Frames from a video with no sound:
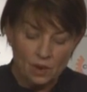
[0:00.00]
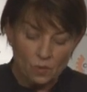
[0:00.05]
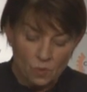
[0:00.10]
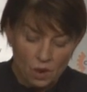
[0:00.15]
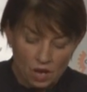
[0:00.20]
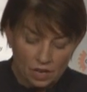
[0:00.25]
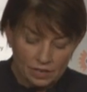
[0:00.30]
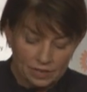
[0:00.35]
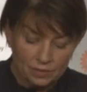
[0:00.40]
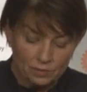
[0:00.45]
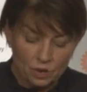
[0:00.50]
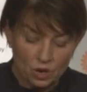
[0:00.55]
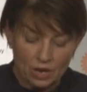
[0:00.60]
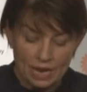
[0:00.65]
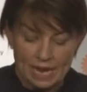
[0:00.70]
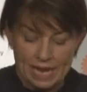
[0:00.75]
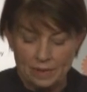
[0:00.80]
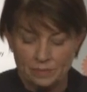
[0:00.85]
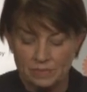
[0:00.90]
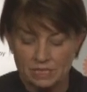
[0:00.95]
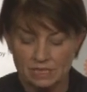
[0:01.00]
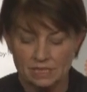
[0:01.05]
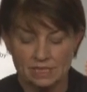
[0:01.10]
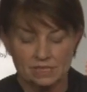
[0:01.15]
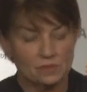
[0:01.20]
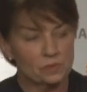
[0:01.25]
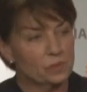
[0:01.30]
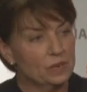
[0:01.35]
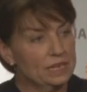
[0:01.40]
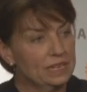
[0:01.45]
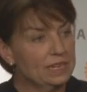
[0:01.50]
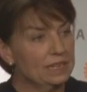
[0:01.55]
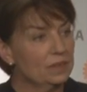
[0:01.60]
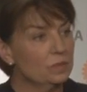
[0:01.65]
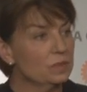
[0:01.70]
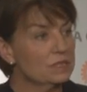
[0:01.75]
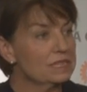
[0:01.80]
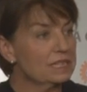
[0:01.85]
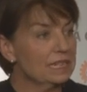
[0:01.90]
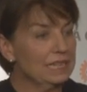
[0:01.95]
While in Rockhampton this week,
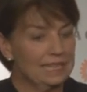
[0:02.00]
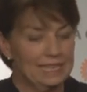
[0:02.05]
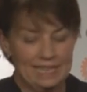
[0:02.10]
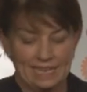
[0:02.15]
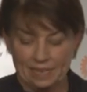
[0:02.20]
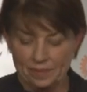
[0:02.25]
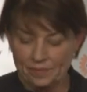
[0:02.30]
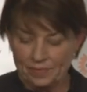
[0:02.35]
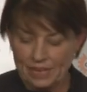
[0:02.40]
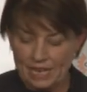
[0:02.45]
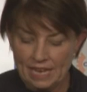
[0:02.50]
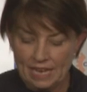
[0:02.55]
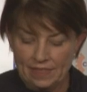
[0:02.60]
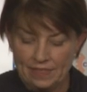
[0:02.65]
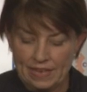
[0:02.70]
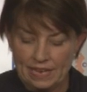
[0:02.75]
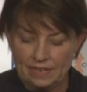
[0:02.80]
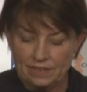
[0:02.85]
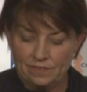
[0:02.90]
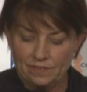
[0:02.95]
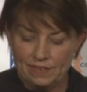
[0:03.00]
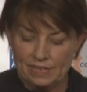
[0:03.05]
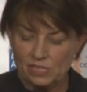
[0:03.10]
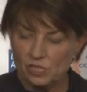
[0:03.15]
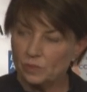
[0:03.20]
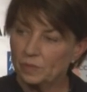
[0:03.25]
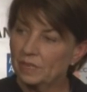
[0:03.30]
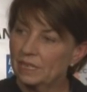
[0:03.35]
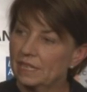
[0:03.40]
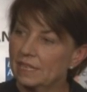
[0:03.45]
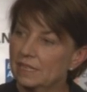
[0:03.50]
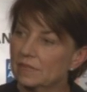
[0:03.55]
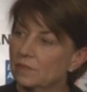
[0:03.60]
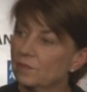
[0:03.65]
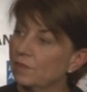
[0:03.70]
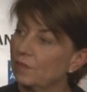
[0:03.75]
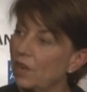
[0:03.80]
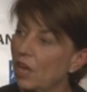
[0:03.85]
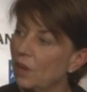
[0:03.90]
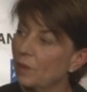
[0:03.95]
it was clear that investment
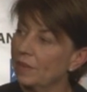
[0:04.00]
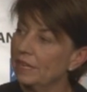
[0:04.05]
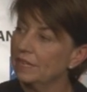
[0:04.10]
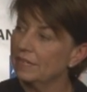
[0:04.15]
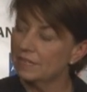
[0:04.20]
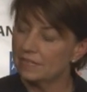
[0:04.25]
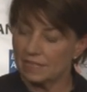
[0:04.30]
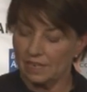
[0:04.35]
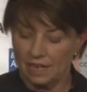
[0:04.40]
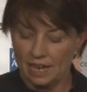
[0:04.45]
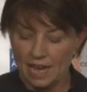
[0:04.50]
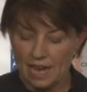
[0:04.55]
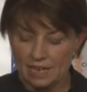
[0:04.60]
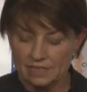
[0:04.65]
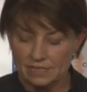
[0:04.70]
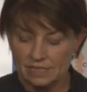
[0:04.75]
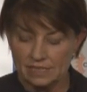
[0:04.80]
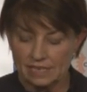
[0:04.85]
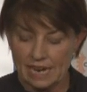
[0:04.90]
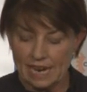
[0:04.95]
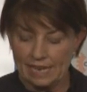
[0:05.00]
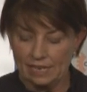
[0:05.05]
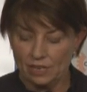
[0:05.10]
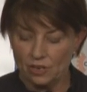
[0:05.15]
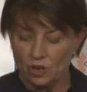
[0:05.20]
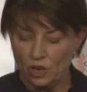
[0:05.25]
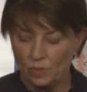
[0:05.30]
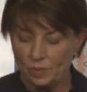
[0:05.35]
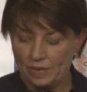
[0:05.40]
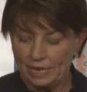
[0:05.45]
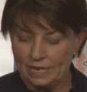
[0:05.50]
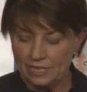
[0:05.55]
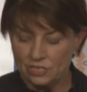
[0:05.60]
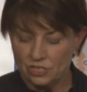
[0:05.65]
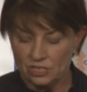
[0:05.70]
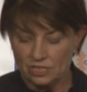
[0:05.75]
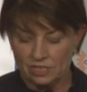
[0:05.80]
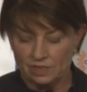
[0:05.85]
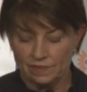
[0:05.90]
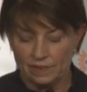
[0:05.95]
is flowing into large-scale
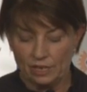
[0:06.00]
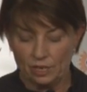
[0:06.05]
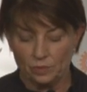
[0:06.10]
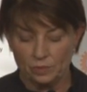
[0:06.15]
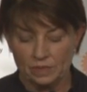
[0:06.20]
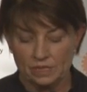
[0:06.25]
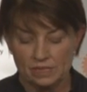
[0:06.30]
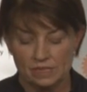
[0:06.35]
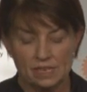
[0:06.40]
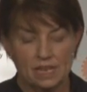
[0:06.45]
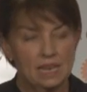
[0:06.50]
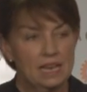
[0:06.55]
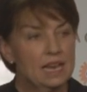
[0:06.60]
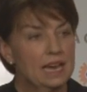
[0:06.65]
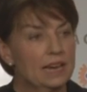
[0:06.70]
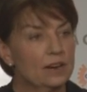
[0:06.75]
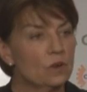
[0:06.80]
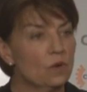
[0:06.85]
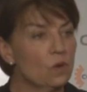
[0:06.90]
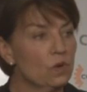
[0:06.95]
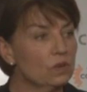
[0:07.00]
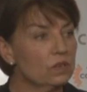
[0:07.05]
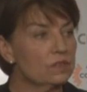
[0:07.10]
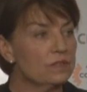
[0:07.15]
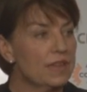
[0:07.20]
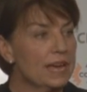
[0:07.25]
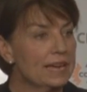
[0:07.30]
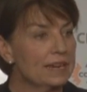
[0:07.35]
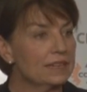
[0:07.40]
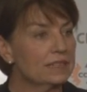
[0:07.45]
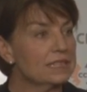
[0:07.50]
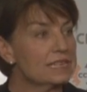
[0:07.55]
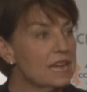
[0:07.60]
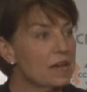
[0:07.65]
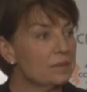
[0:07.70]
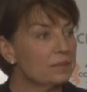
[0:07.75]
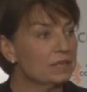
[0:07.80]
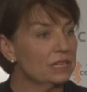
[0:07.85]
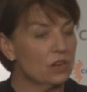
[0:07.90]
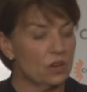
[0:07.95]
accommodation developments, and all of that is
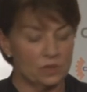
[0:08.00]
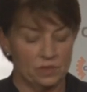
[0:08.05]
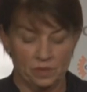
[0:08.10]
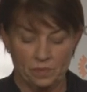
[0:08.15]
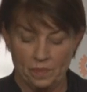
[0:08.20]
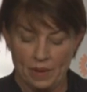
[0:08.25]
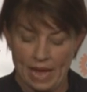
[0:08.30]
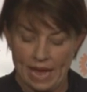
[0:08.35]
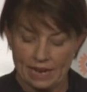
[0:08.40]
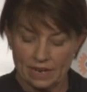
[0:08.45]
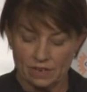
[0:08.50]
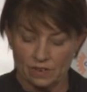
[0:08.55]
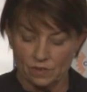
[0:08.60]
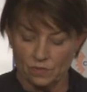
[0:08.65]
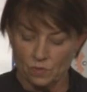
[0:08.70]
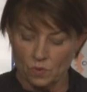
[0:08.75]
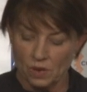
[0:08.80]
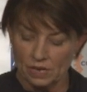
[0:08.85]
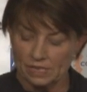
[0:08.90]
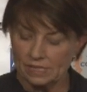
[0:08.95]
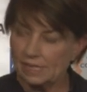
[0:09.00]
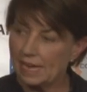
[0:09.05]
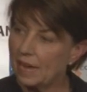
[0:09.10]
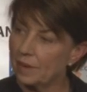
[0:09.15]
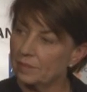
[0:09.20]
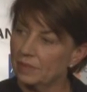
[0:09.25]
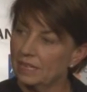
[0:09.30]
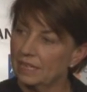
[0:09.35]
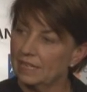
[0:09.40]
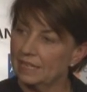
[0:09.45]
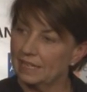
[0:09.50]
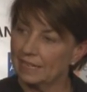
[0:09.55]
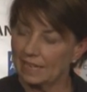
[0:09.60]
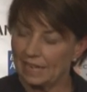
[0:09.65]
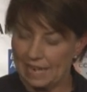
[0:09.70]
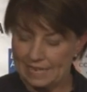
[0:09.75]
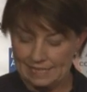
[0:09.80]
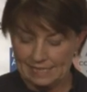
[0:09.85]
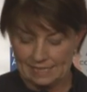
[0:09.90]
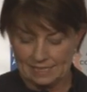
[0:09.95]
happening on the back of what is happening in
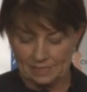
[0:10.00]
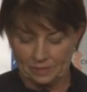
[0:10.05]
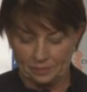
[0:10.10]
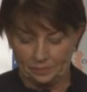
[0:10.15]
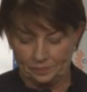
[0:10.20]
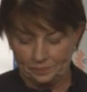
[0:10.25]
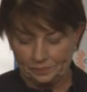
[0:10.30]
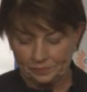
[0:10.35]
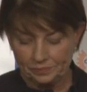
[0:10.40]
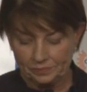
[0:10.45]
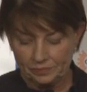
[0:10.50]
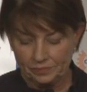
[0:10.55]
Gladstone.